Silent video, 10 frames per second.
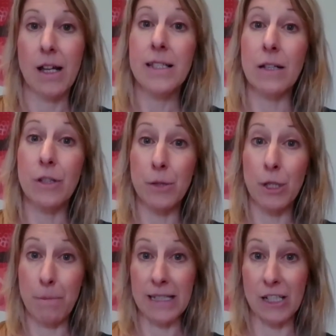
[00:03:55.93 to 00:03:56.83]
So the
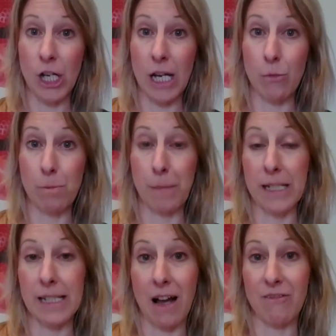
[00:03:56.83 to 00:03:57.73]
message here would be
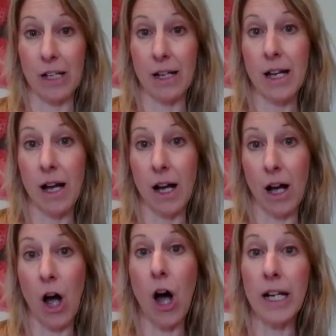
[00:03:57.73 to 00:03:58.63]
to have a
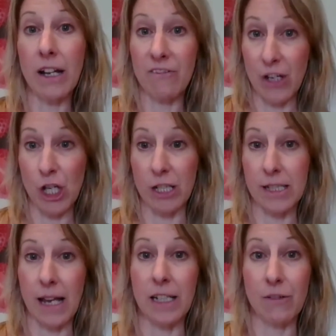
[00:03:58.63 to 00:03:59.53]
higher fish
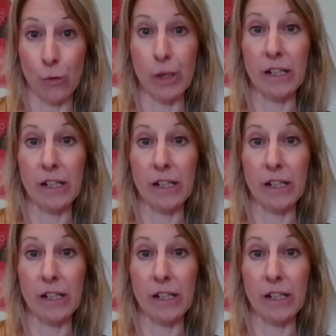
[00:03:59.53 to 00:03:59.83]
intake of oily